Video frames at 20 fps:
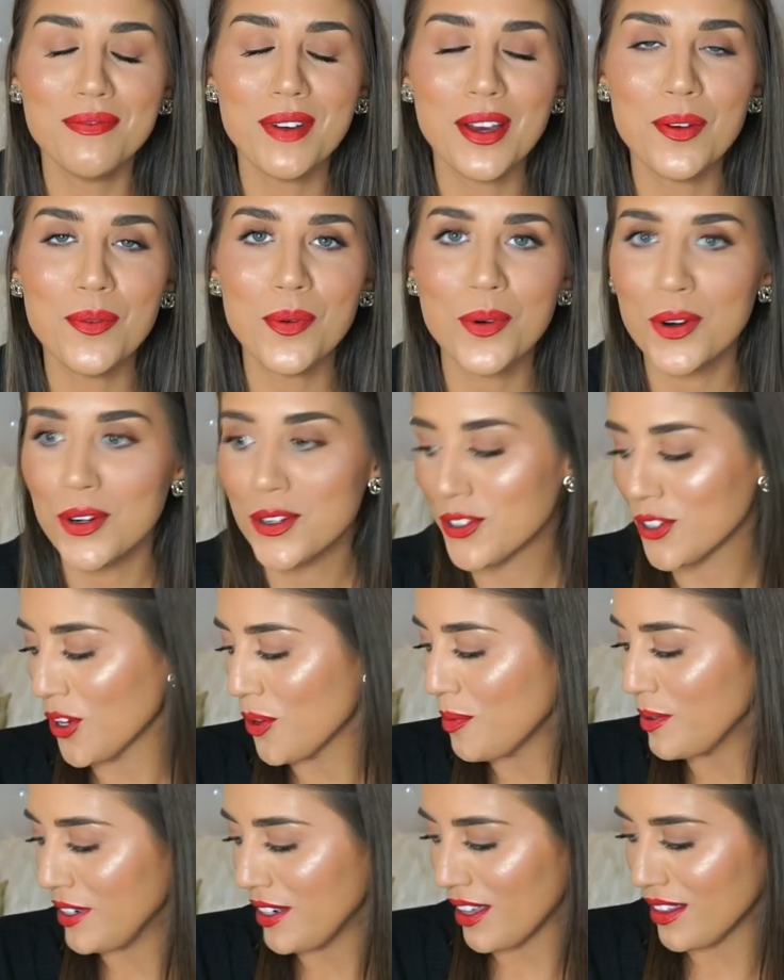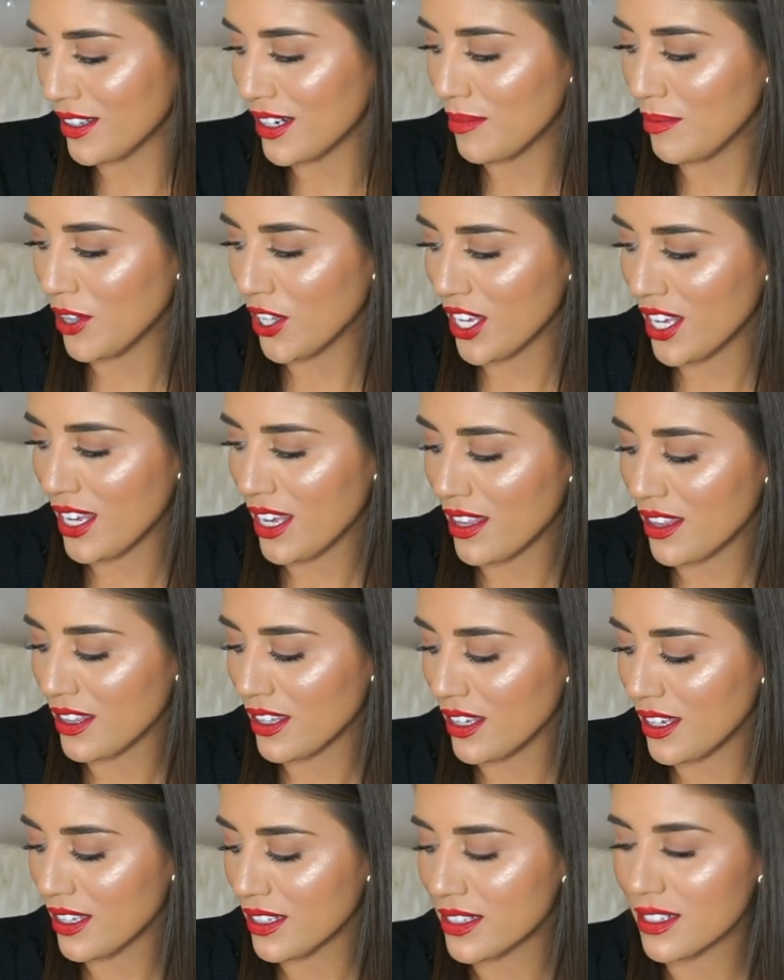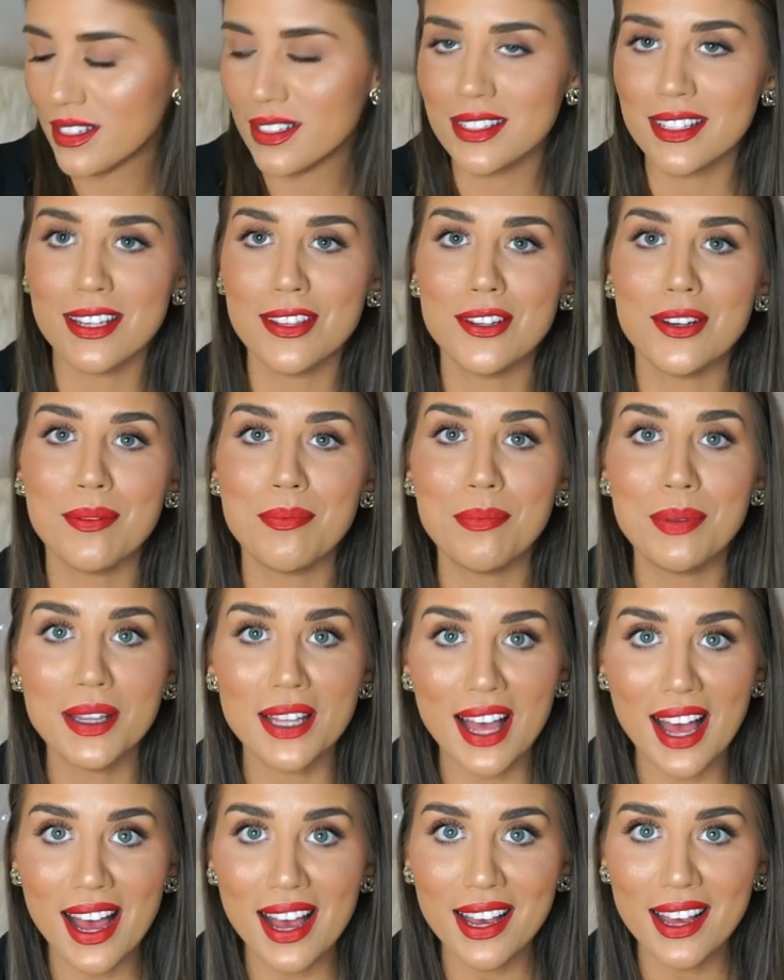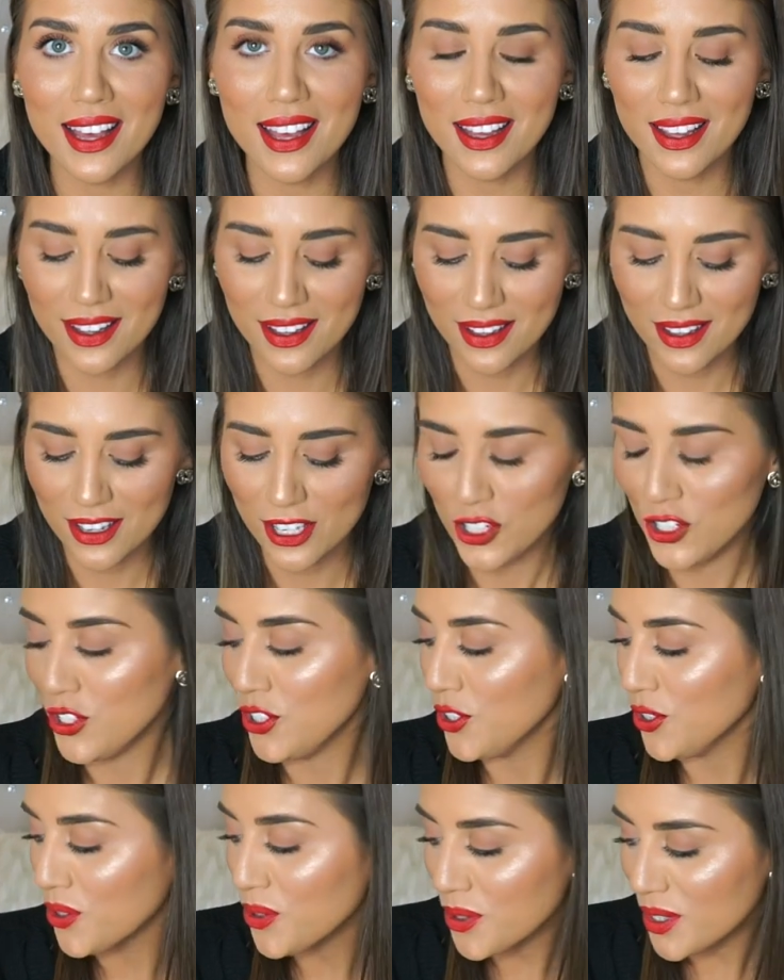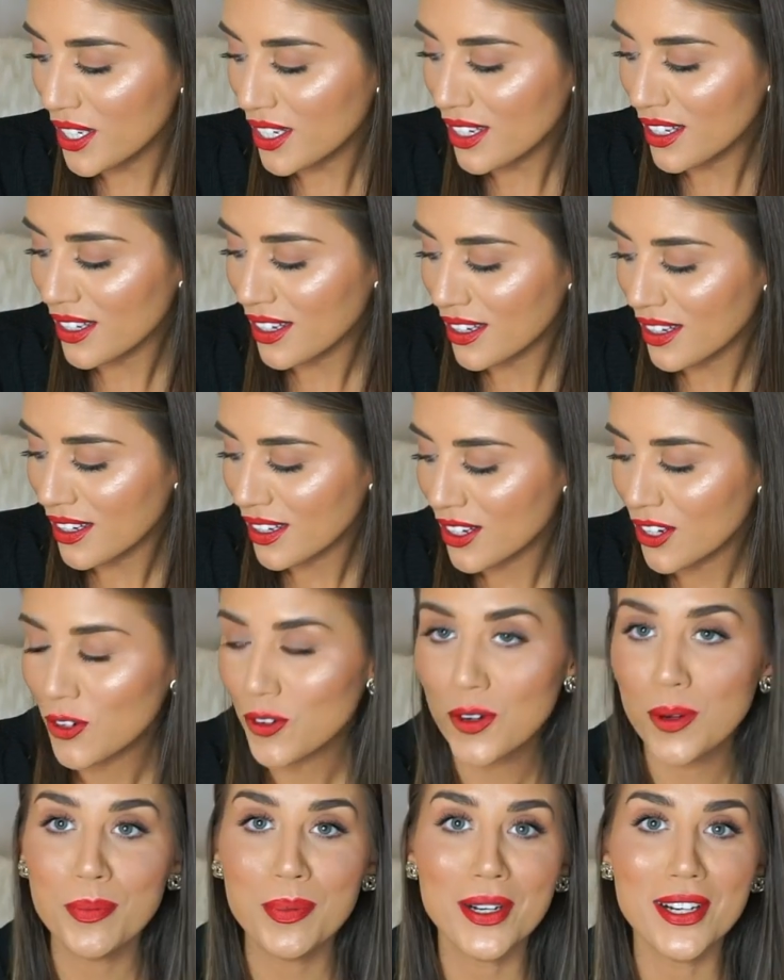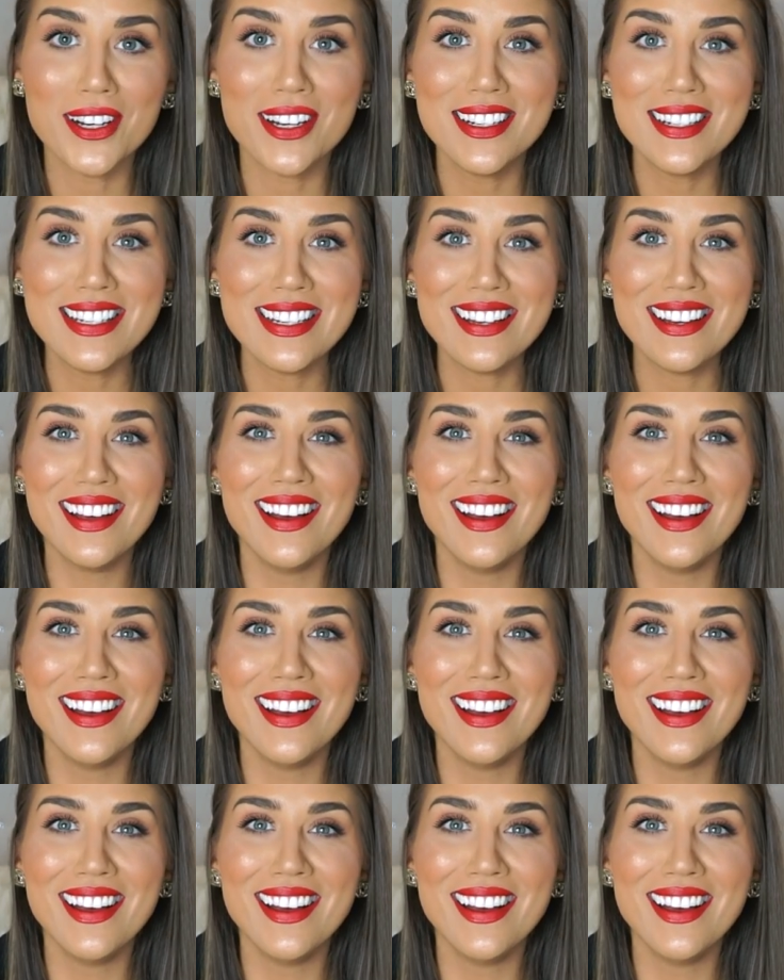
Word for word: of my wardrobe, now that I'm looking at things, is either black, nude, or burgundy